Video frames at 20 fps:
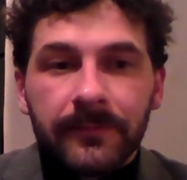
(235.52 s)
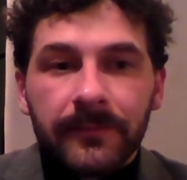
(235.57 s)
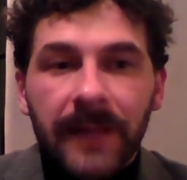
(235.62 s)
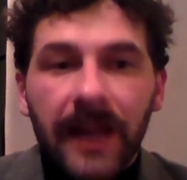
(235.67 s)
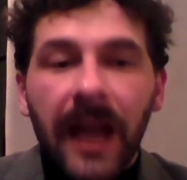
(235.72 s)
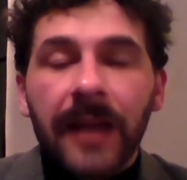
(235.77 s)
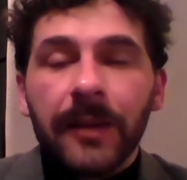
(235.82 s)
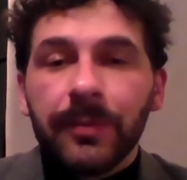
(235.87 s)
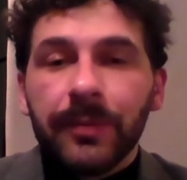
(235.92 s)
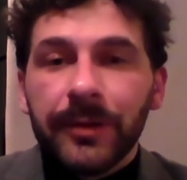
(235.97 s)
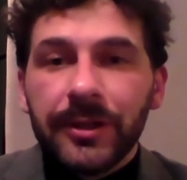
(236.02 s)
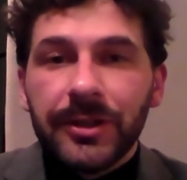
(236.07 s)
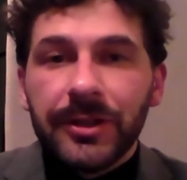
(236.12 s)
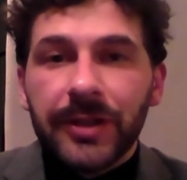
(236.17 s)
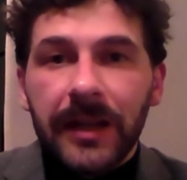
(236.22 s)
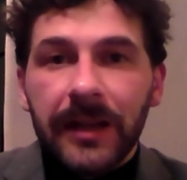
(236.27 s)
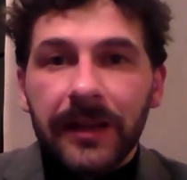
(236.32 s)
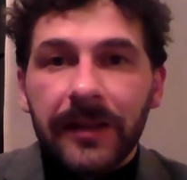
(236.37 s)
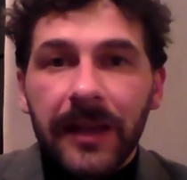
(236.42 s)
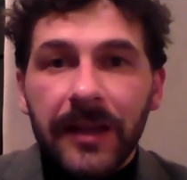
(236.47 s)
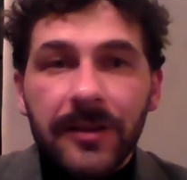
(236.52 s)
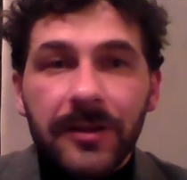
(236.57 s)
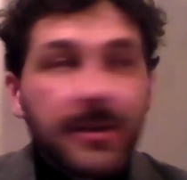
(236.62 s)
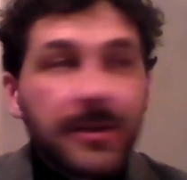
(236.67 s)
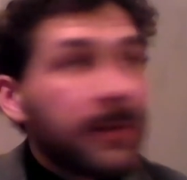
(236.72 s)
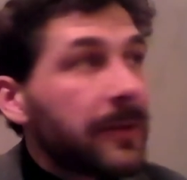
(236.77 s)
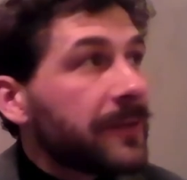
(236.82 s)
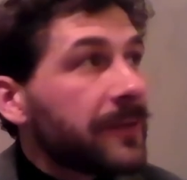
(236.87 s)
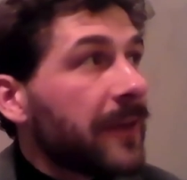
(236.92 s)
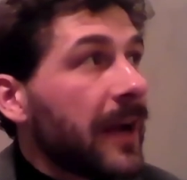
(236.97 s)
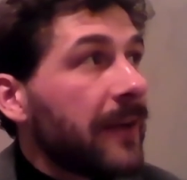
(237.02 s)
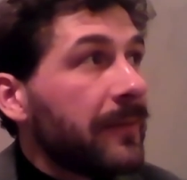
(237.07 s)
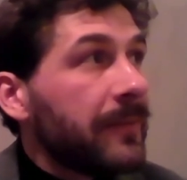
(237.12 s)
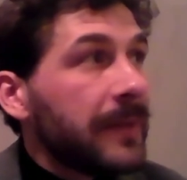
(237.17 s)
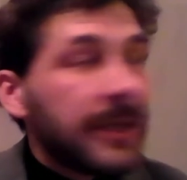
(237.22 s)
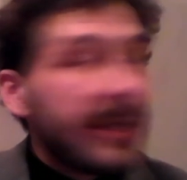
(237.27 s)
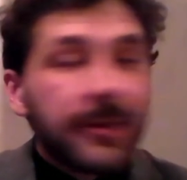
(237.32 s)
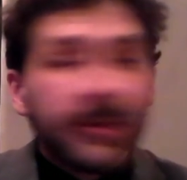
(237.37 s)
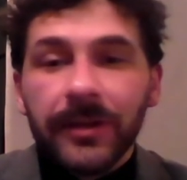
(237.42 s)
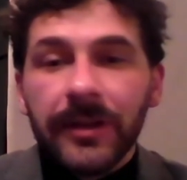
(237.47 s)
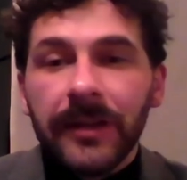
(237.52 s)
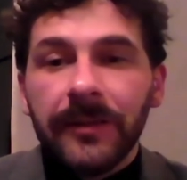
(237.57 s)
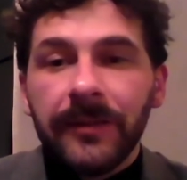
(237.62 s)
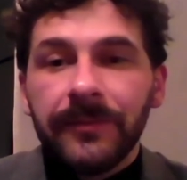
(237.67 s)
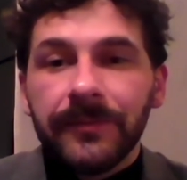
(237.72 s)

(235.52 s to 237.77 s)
I appreciate it. Thank you so much for having me, Katrina.